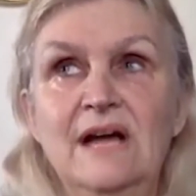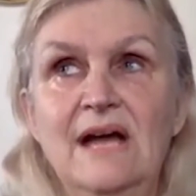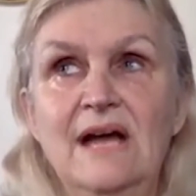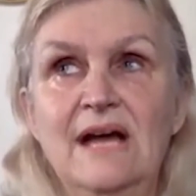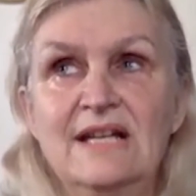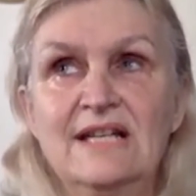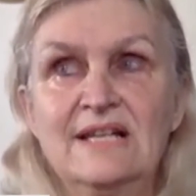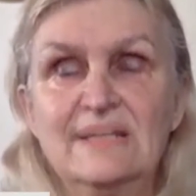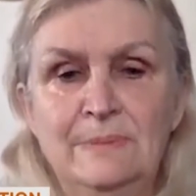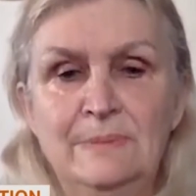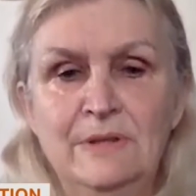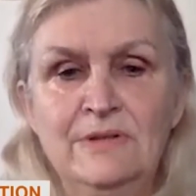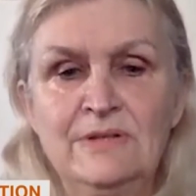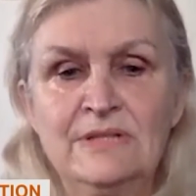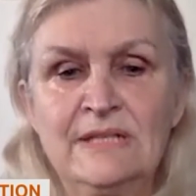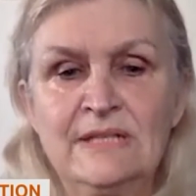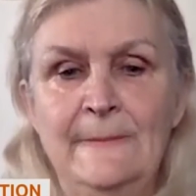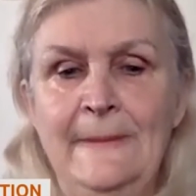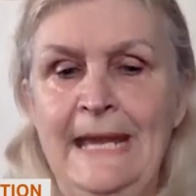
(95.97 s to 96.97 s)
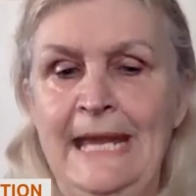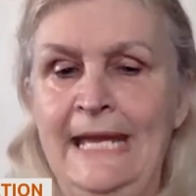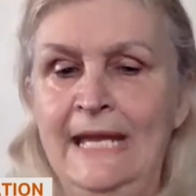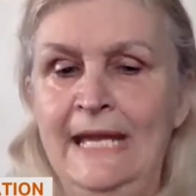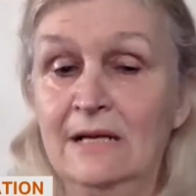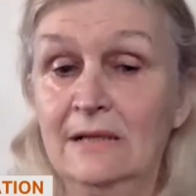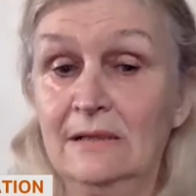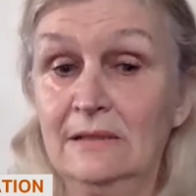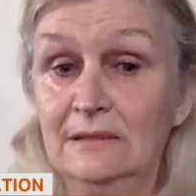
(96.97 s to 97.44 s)
as opposed to
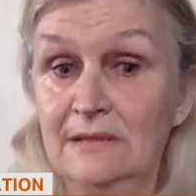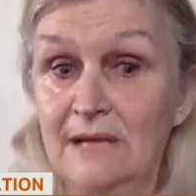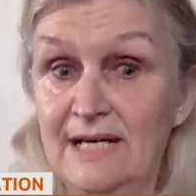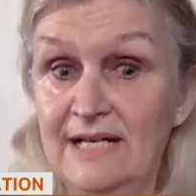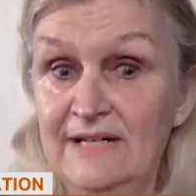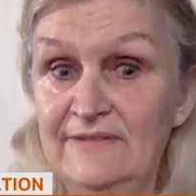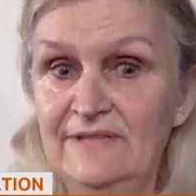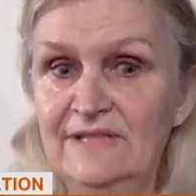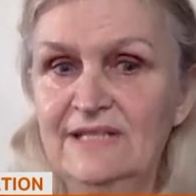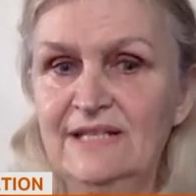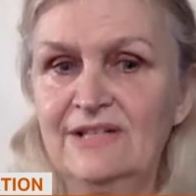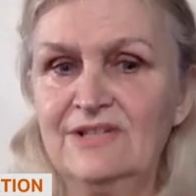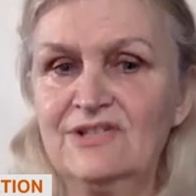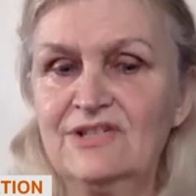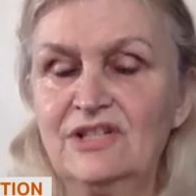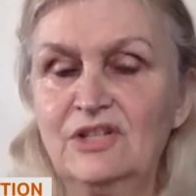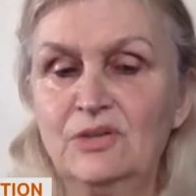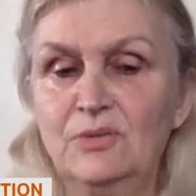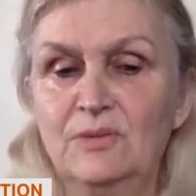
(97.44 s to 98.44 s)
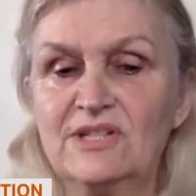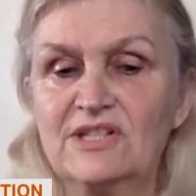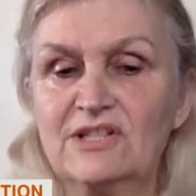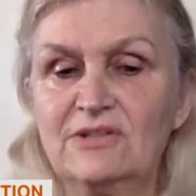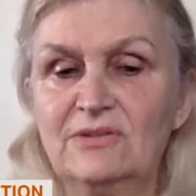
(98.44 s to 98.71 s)
paying a lot of attention to what's